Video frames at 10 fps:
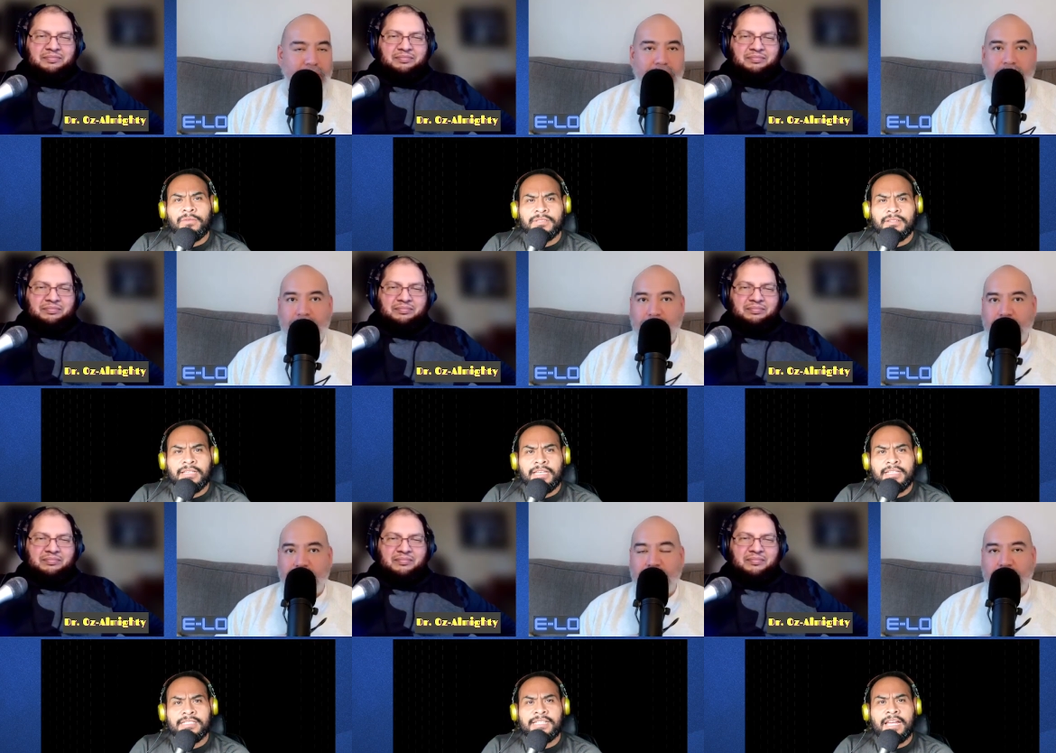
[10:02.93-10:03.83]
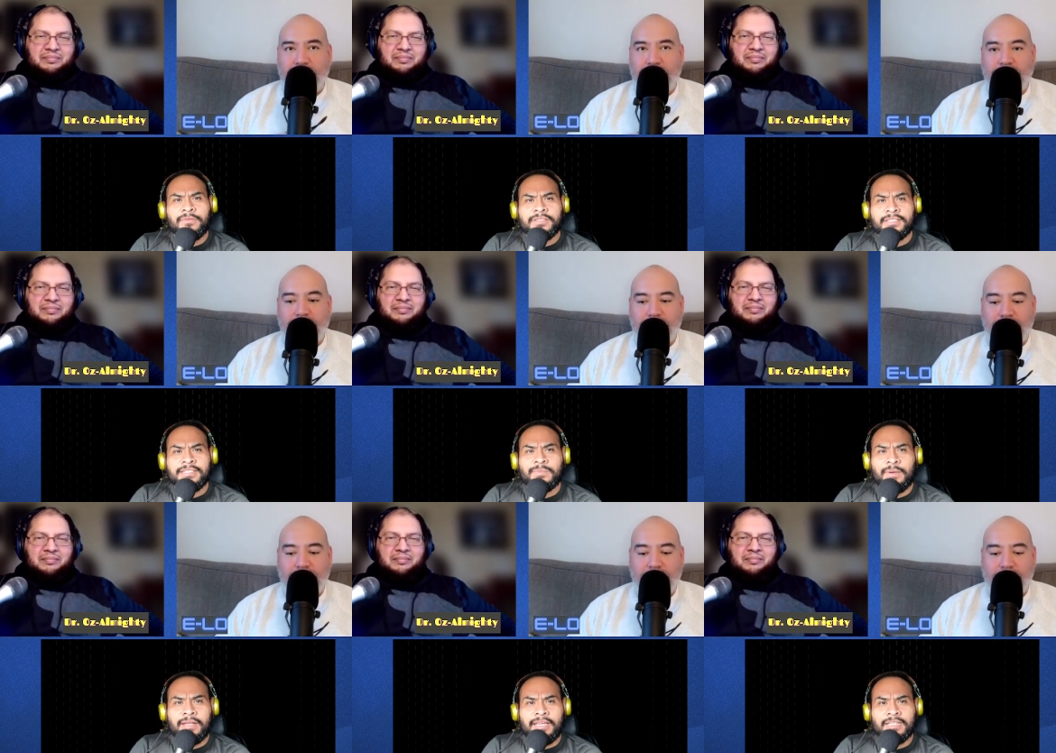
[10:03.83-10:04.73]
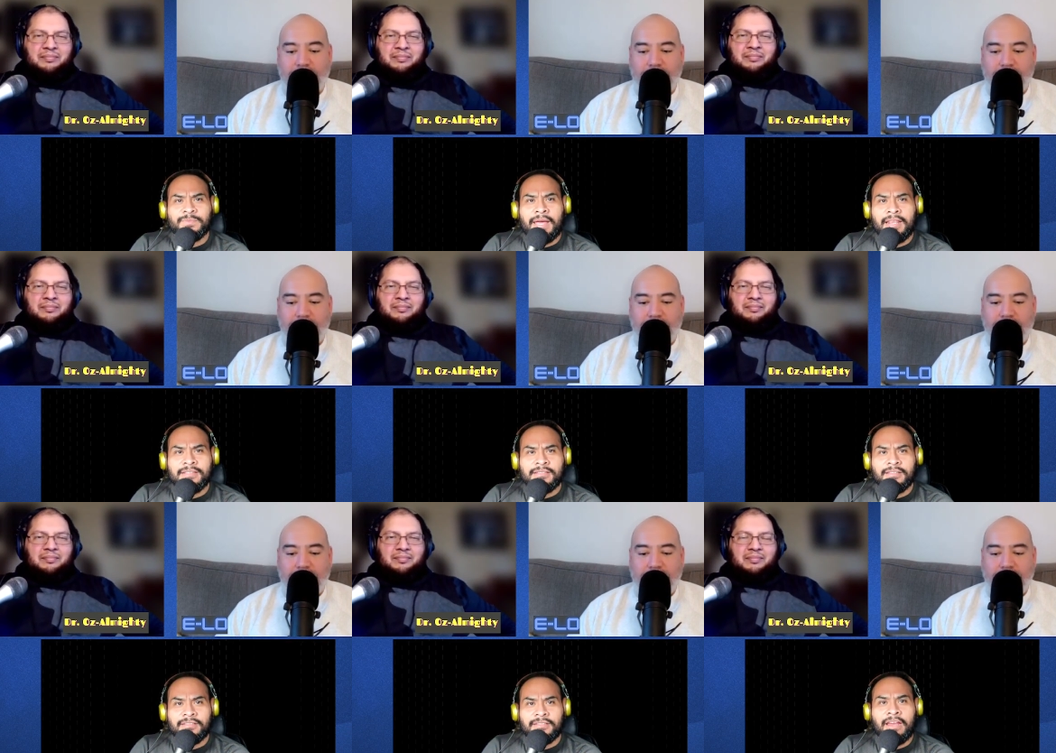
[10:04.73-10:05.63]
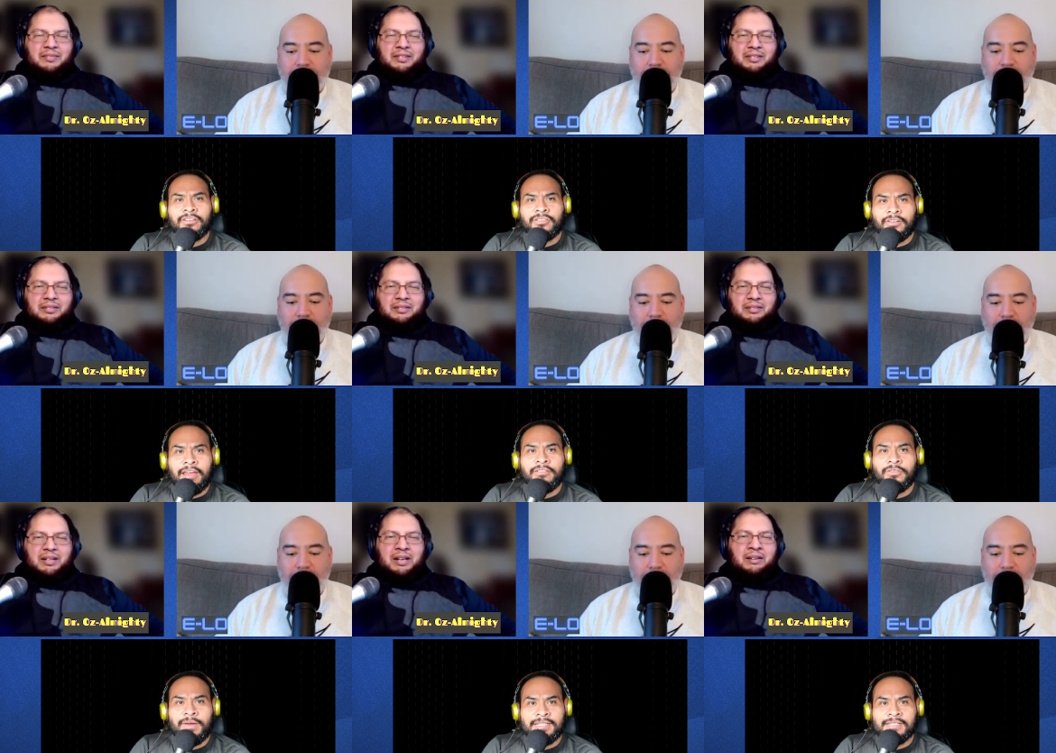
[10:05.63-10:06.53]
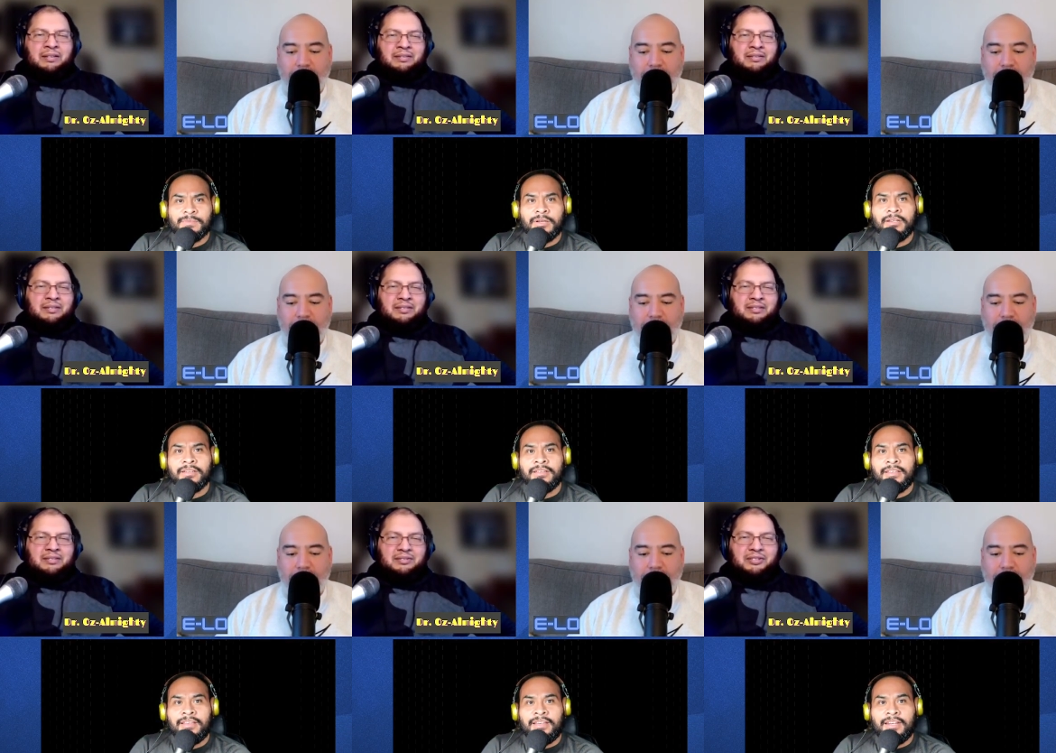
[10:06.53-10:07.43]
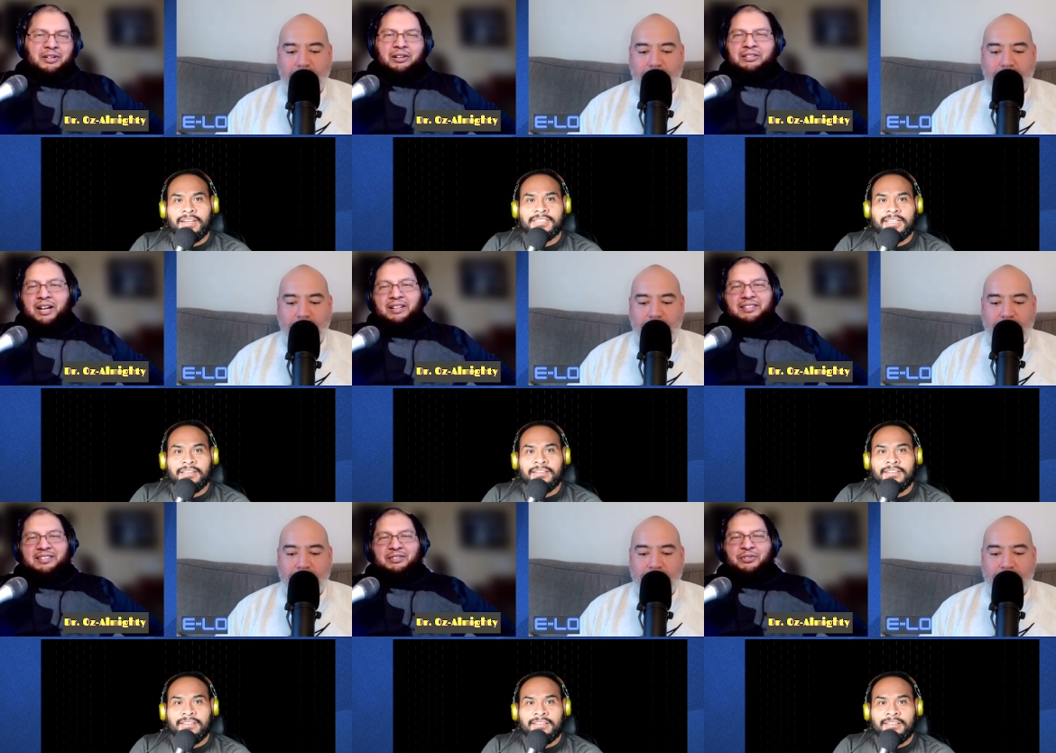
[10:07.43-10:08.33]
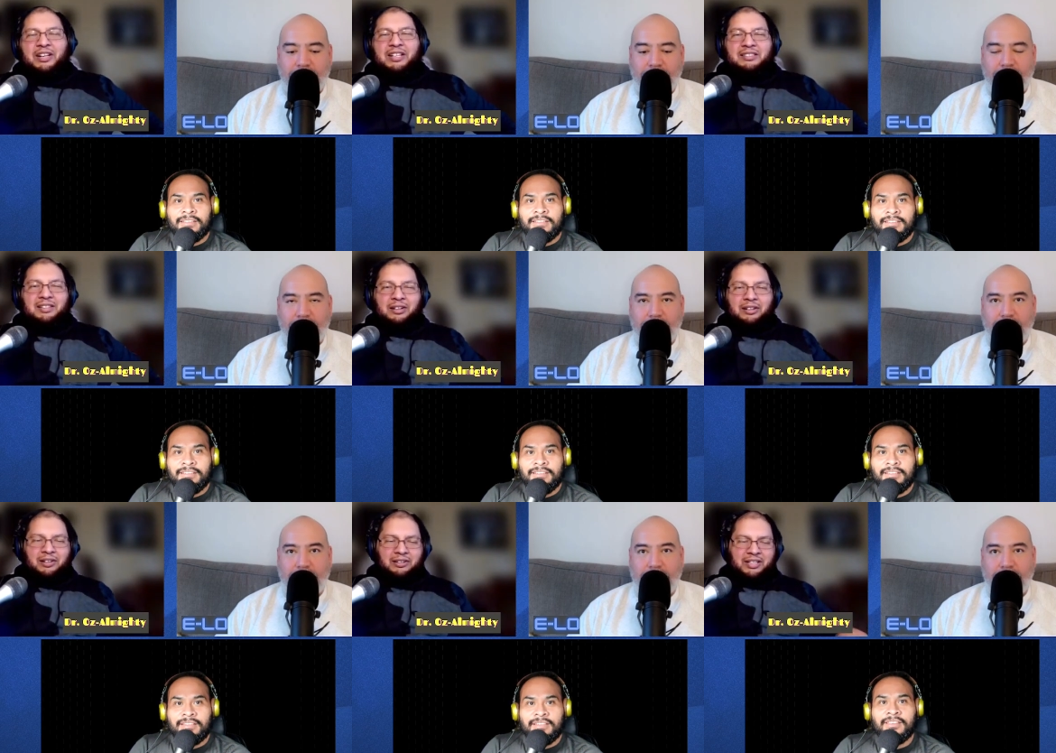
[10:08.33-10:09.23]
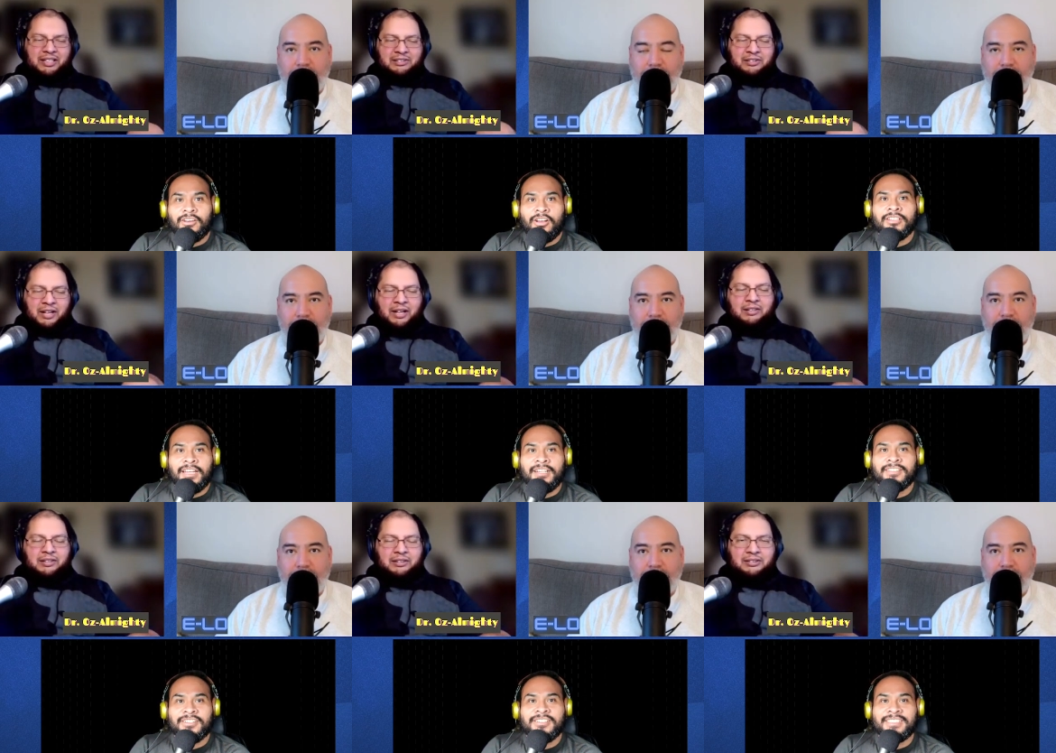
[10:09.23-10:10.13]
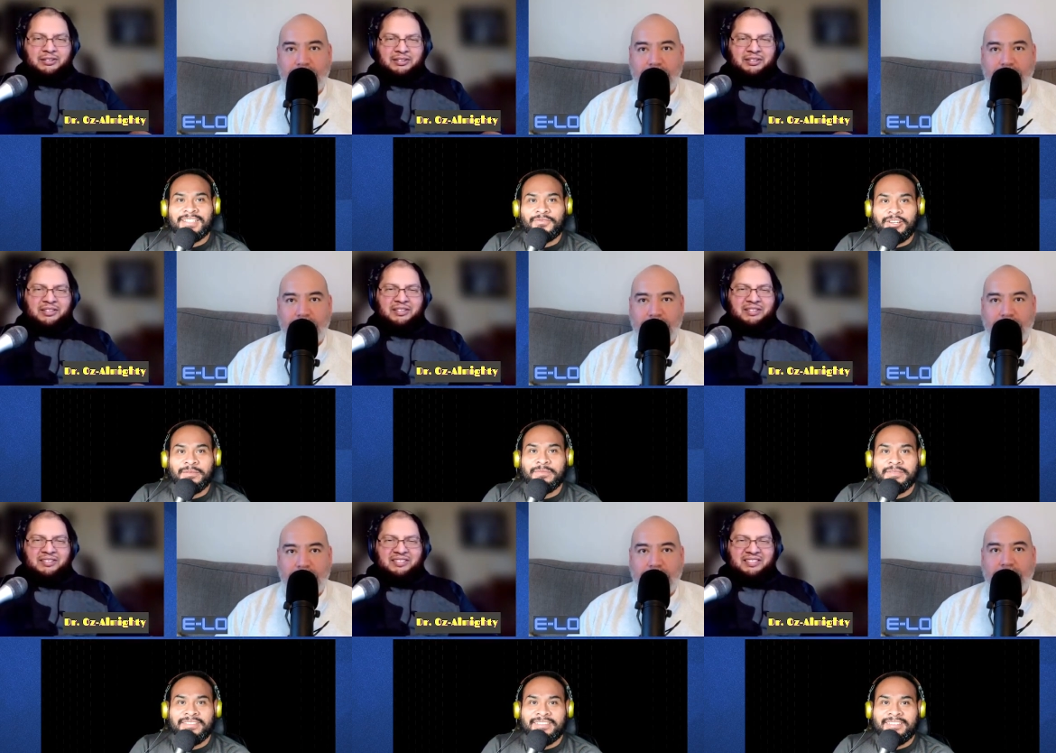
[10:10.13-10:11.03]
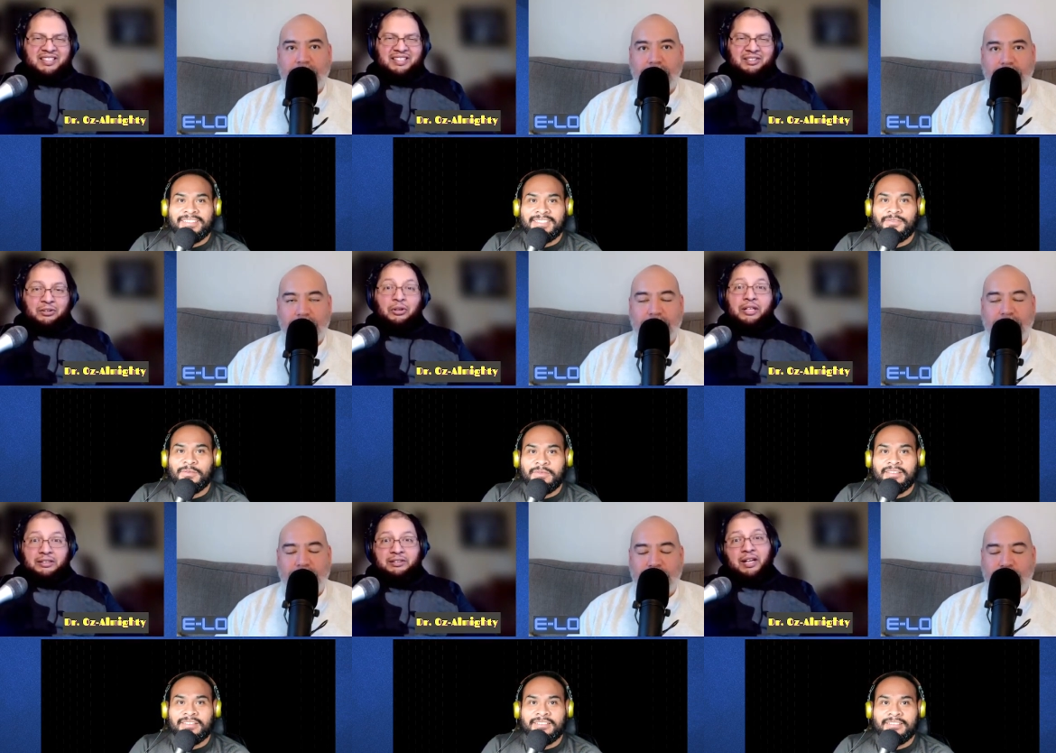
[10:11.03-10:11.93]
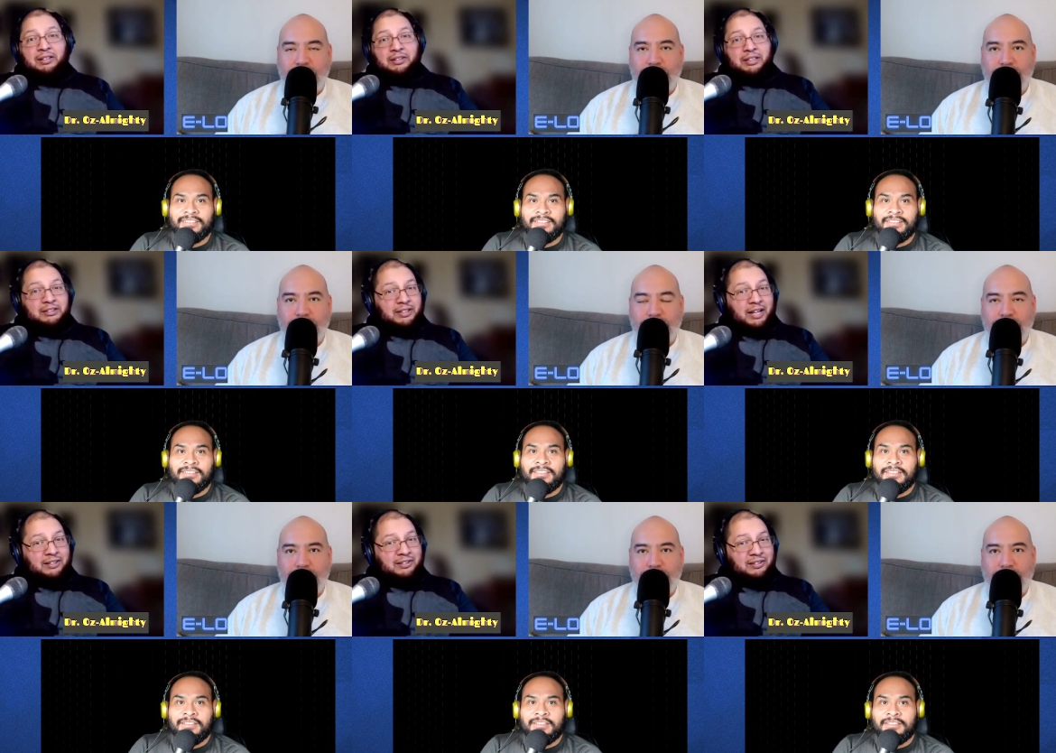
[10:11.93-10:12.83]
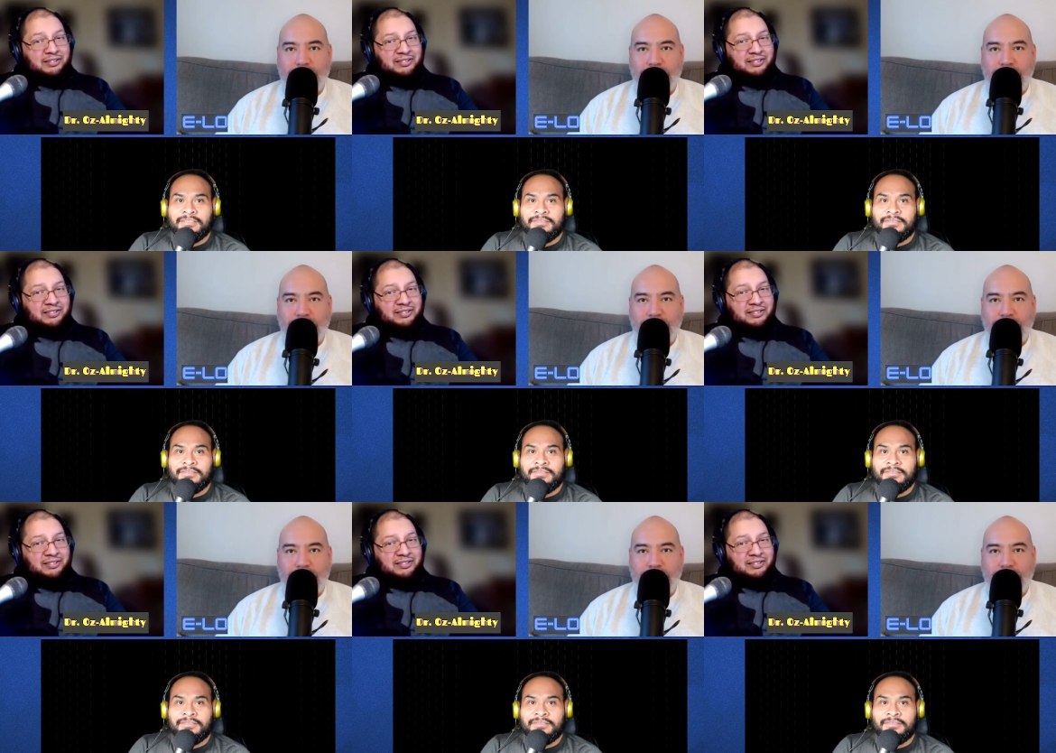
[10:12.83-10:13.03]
Speaker 1: was his dad was just as bad, like as bad as character character wise as Monk.
Speaker 2: And he's they're like, all. That's funny because all, all the kids all are doctors, doctors except for him. Except he, for no, no, he's a doctor. He's a doctor